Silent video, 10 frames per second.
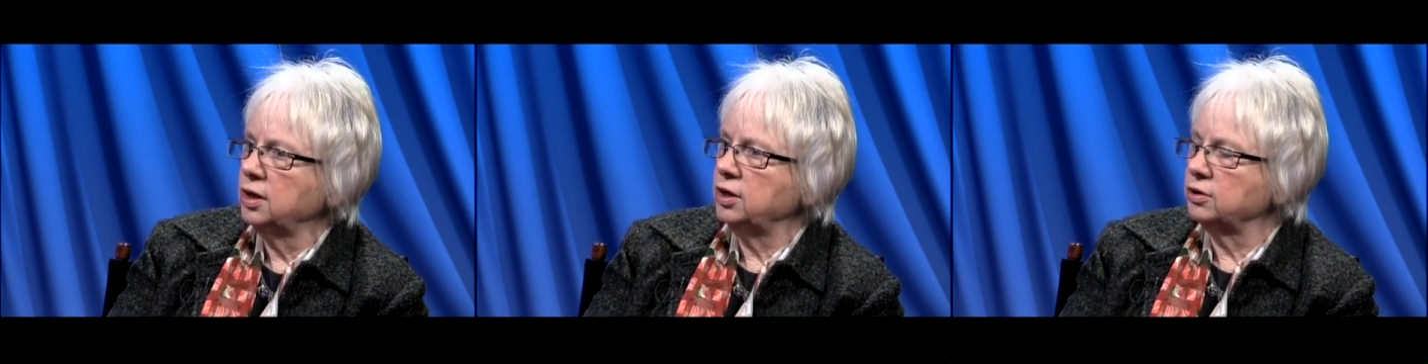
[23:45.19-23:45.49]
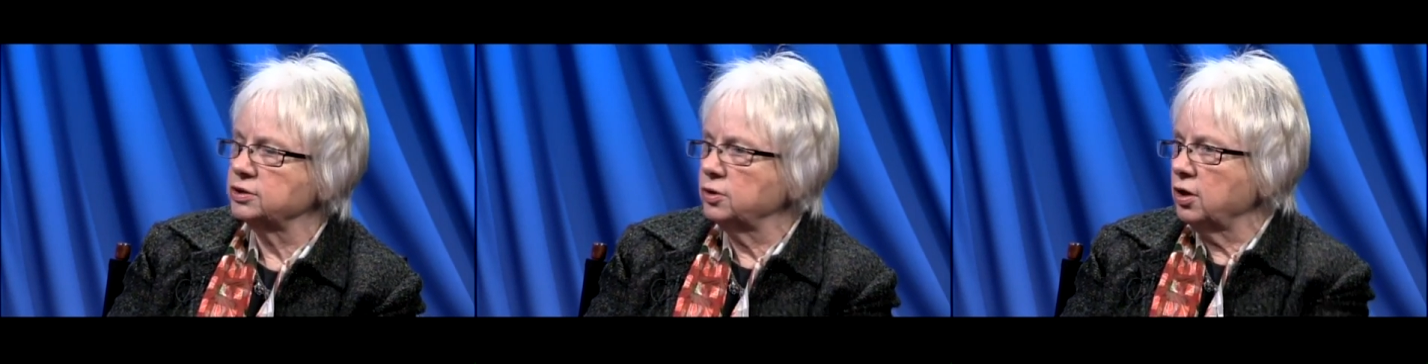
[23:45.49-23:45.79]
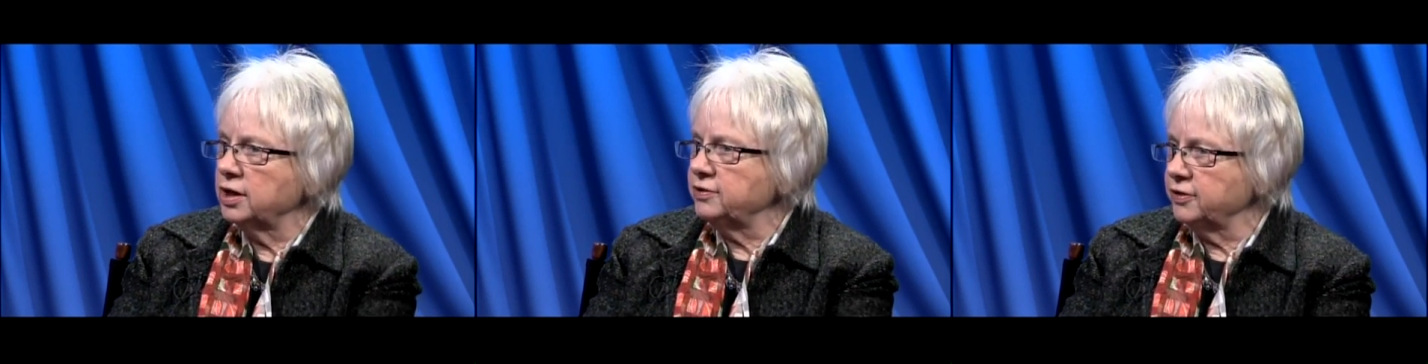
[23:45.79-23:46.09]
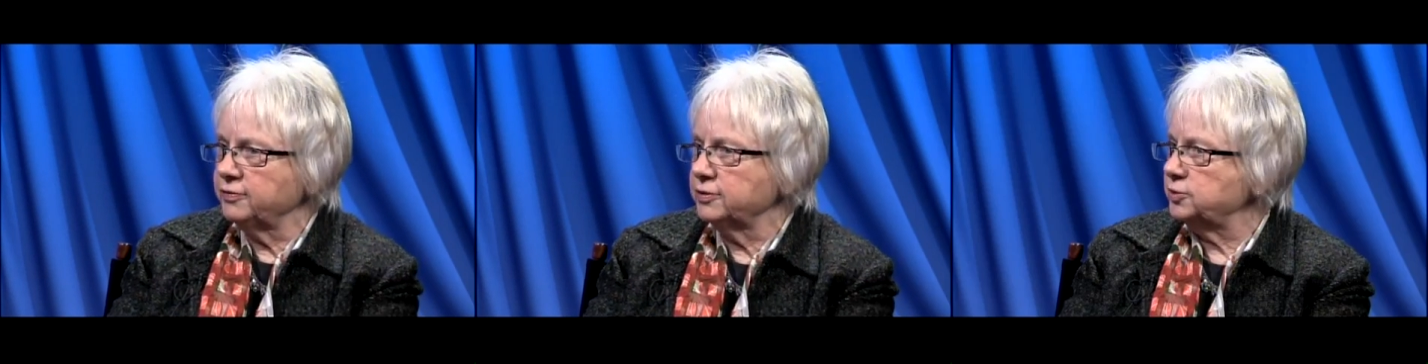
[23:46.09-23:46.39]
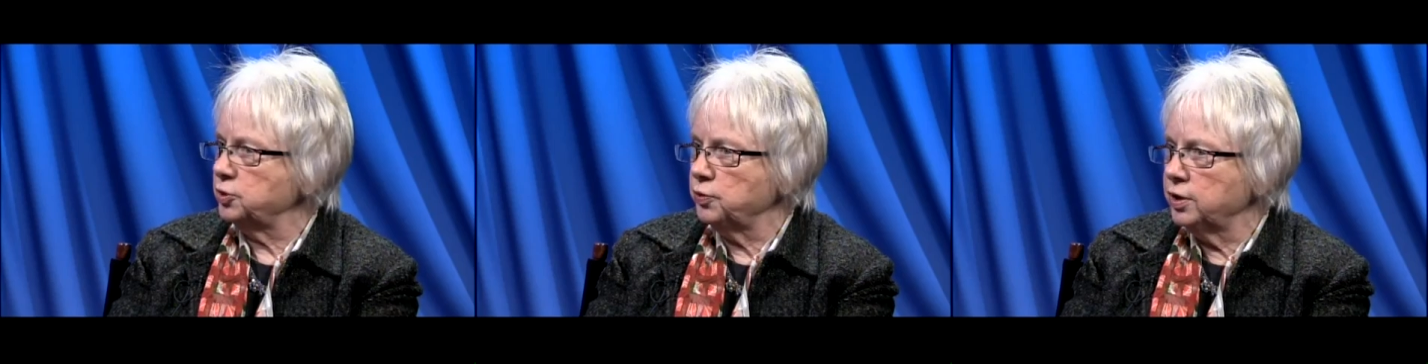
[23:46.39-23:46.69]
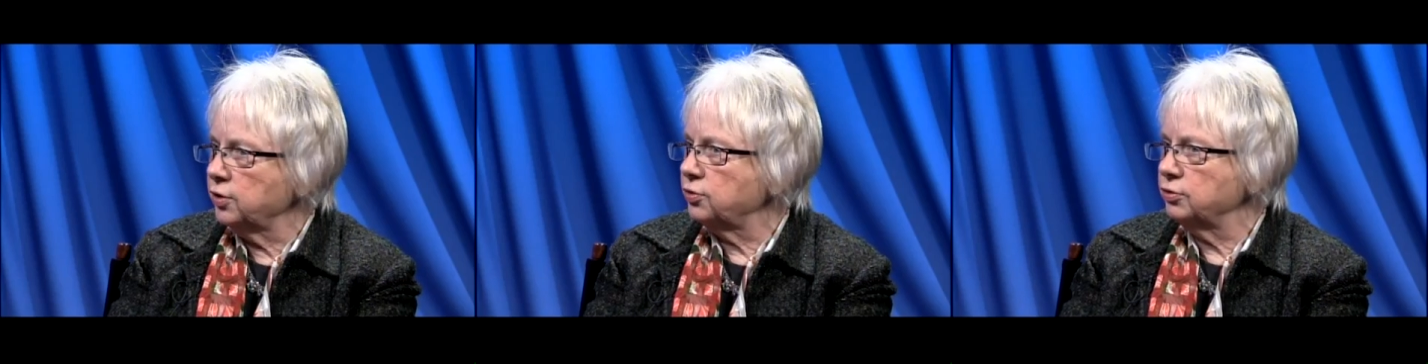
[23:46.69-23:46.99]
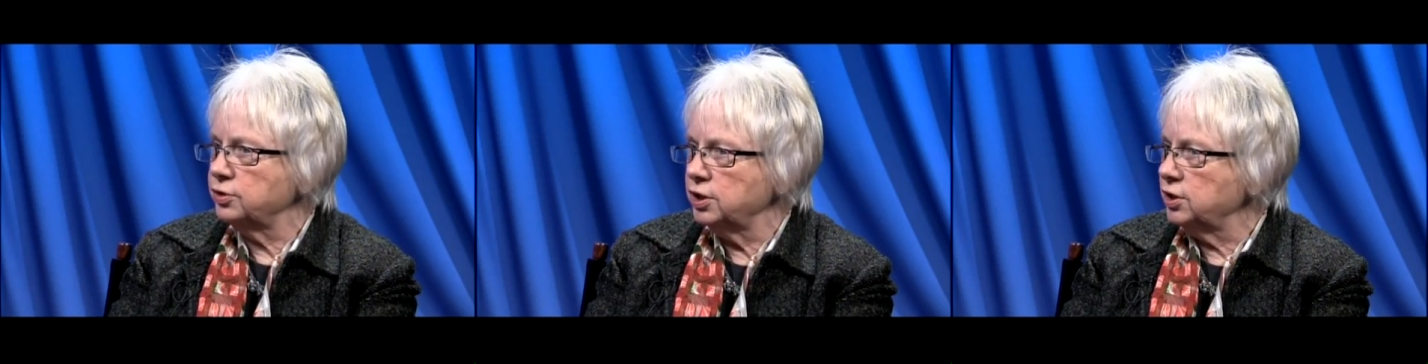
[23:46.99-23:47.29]
You know, there's a lot of difference between a
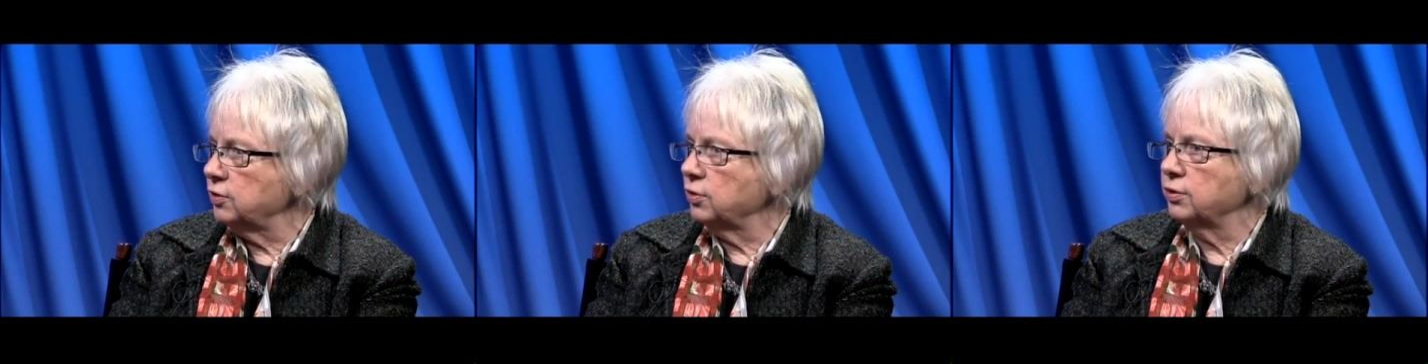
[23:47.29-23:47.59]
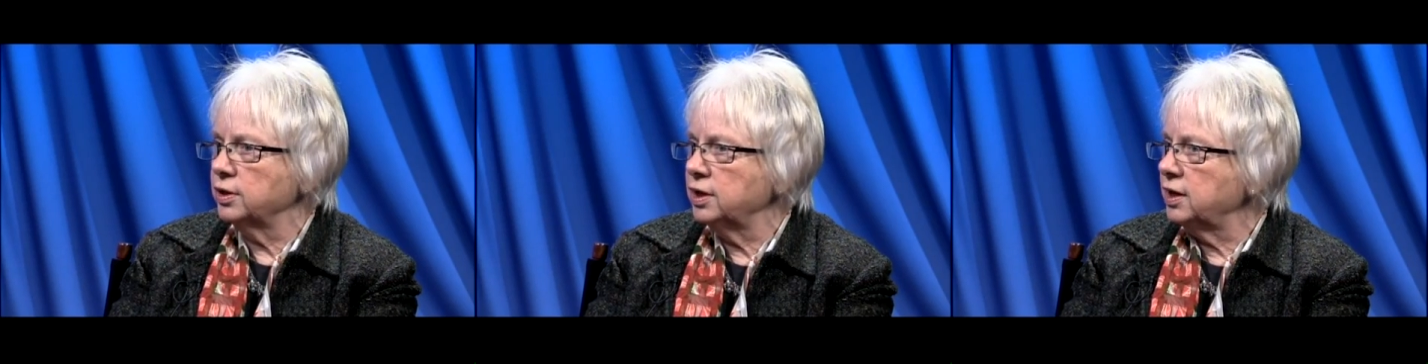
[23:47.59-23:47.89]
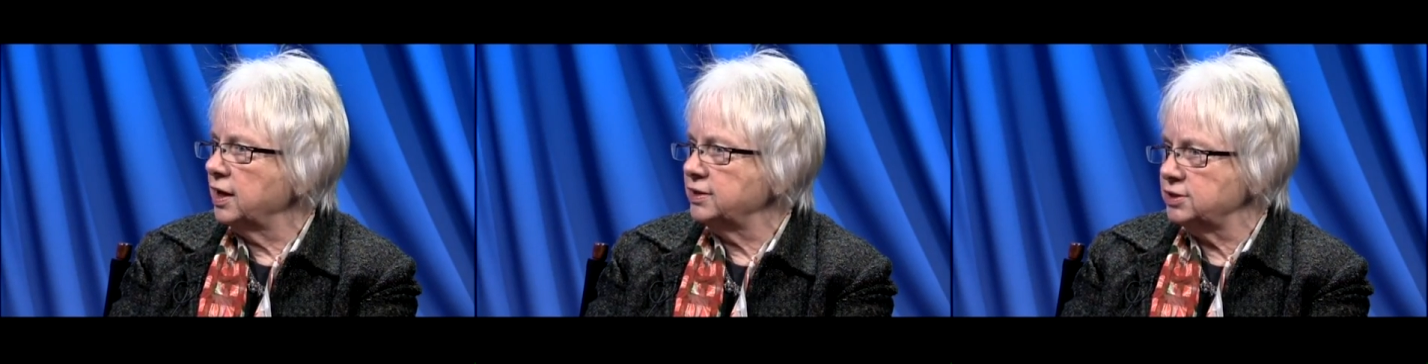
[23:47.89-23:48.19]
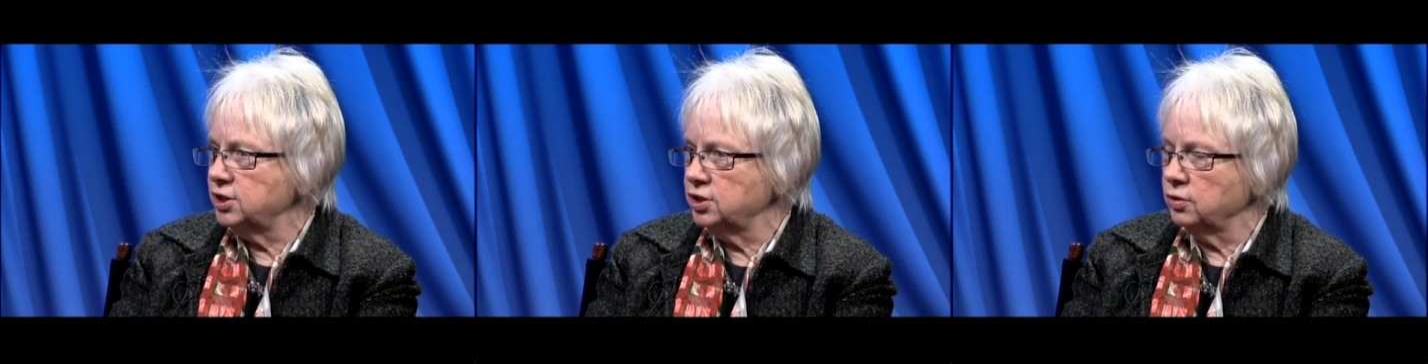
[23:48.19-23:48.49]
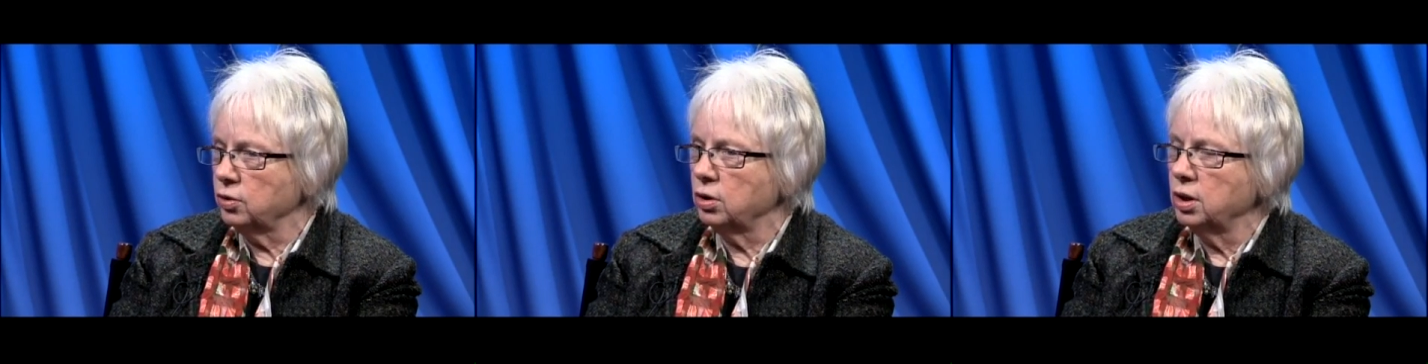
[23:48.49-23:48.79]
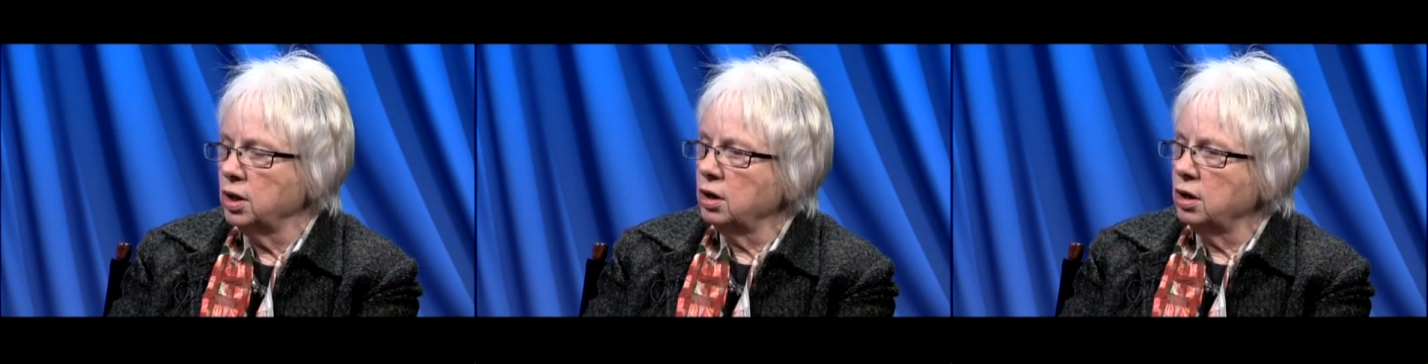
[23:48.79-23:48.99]
13-year-old and a 19-year-old.